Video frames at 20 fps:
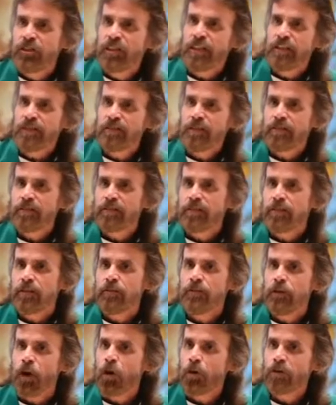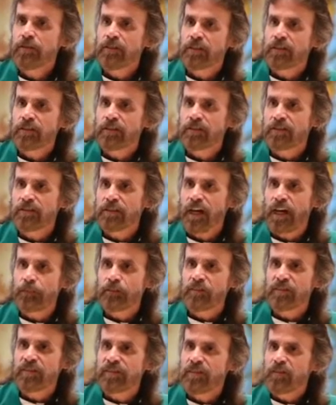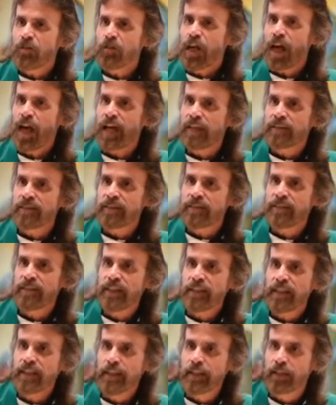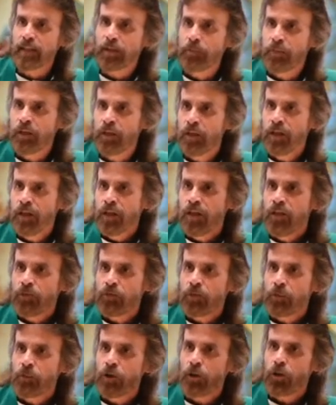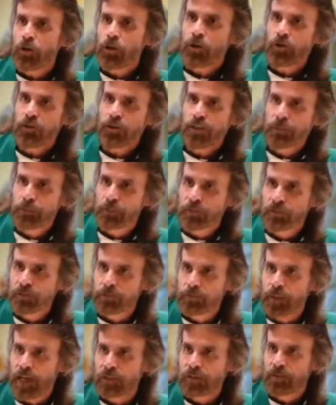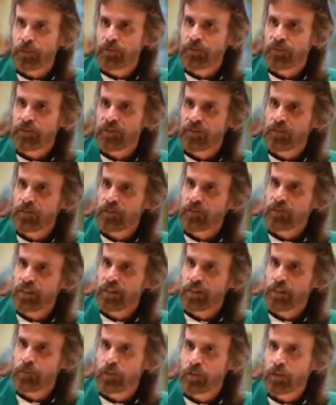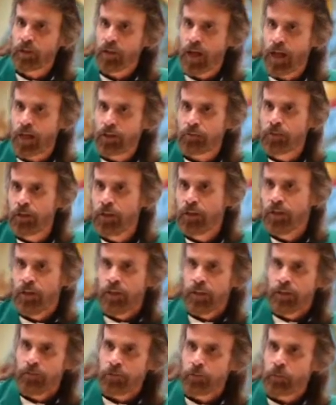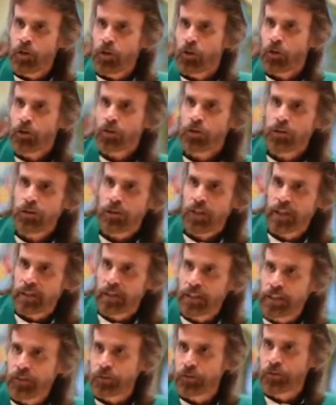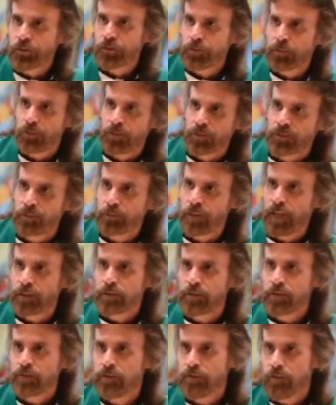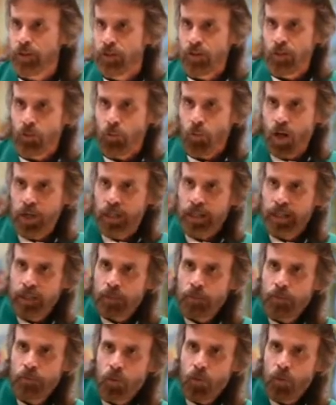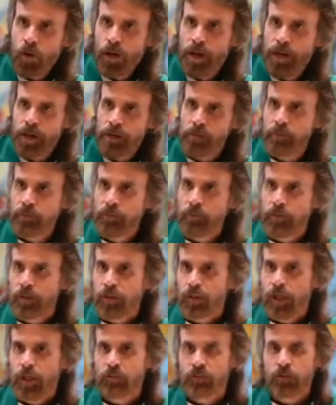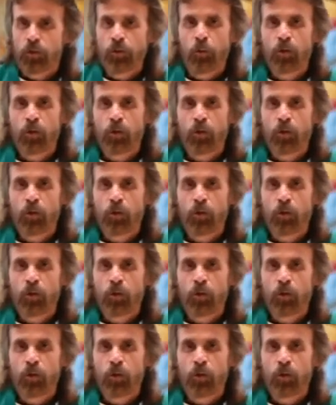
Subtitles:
Jesus knows that his disciples still kind of see him from an earthly perspective and still see him kind of from an earthly leadership perspective, want to get in the way, and